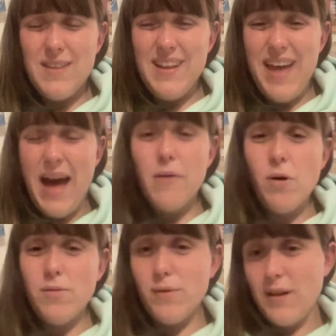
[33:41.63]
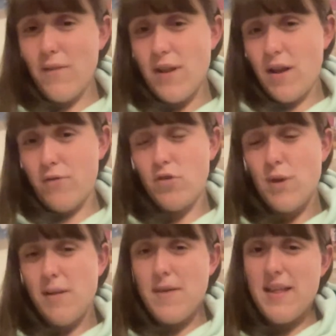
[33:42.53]
Yeah, we'll, we'll give it another
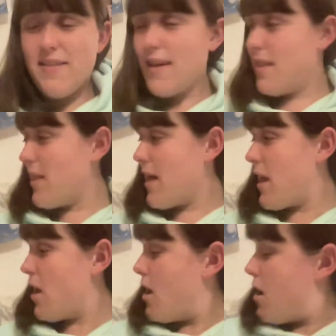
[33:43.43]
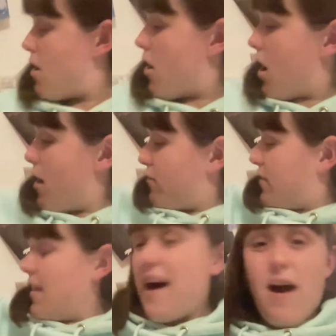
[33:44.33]
20 minutes. And then after
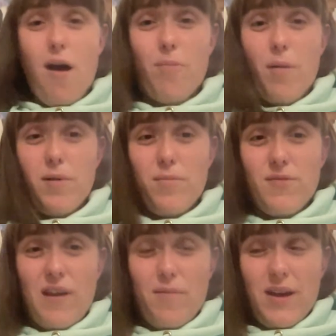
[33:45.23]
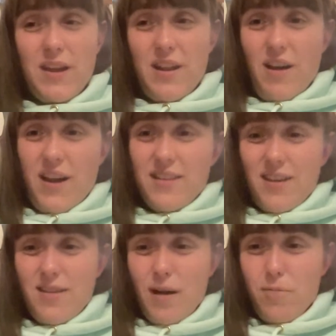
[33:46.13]
that, I'll probably say my goodnights
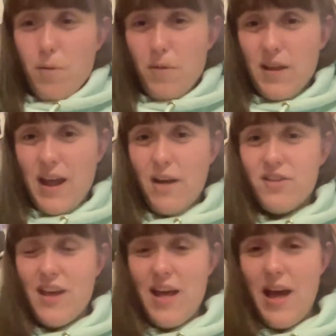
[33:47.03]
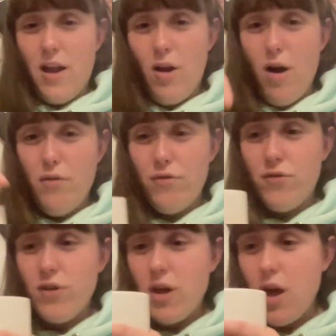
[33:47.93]
because I'm probably going to have to head off
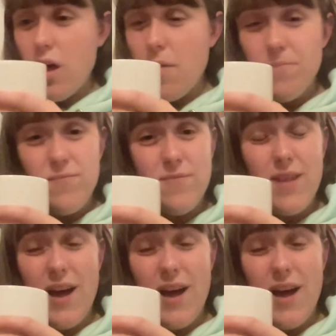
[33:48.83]
um,